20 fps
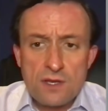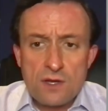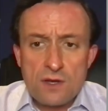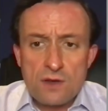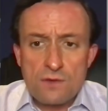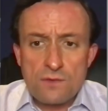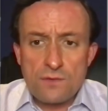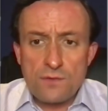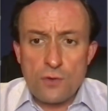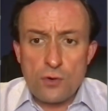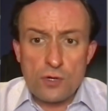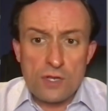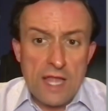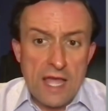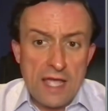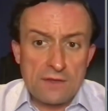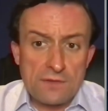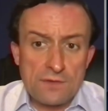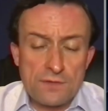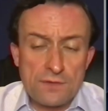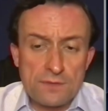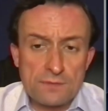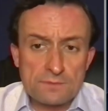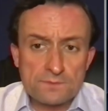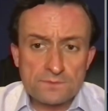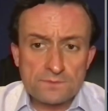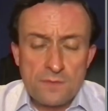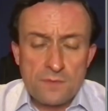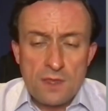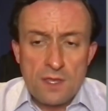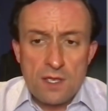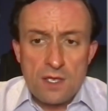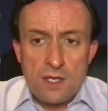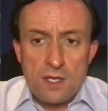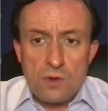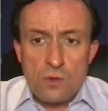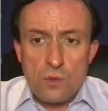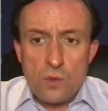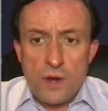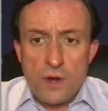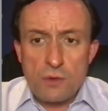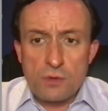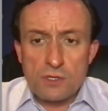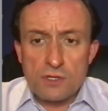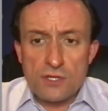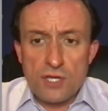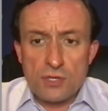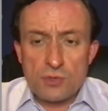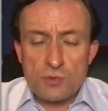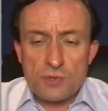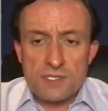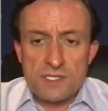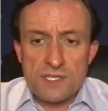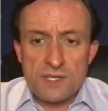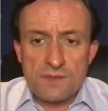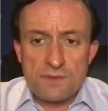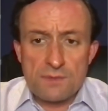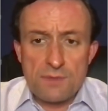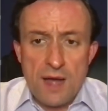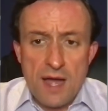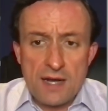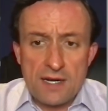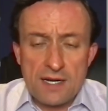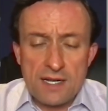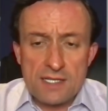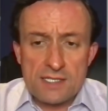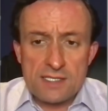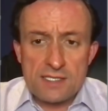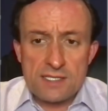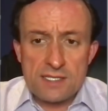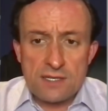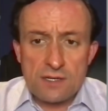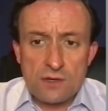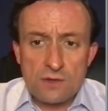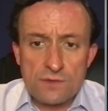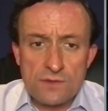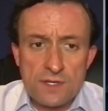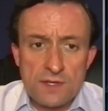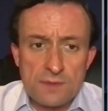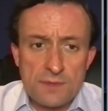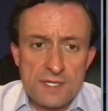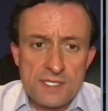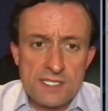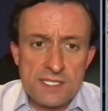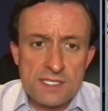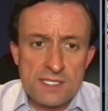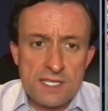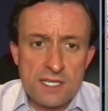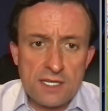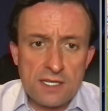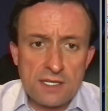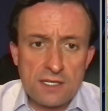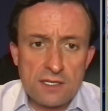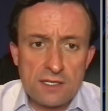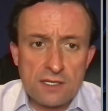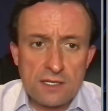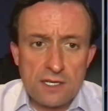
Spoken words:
for life. We will not receive barras of the visiting